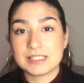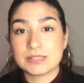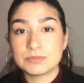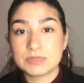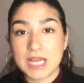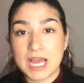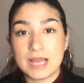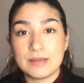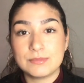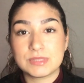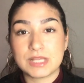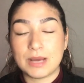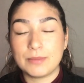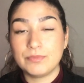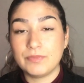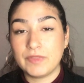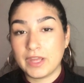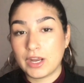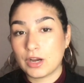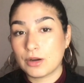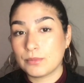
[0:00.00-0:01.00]
sometimes I'm
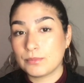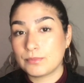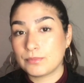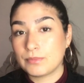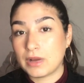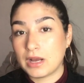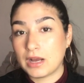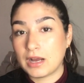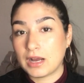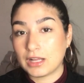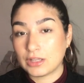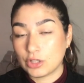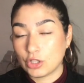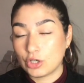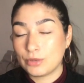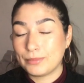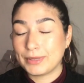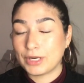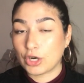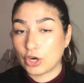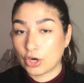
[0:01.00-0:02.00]
there a
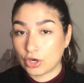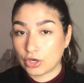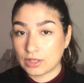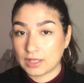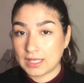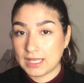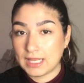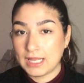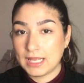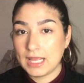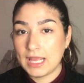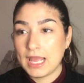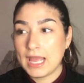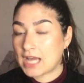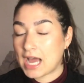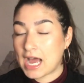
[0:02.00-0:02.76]
little bit early.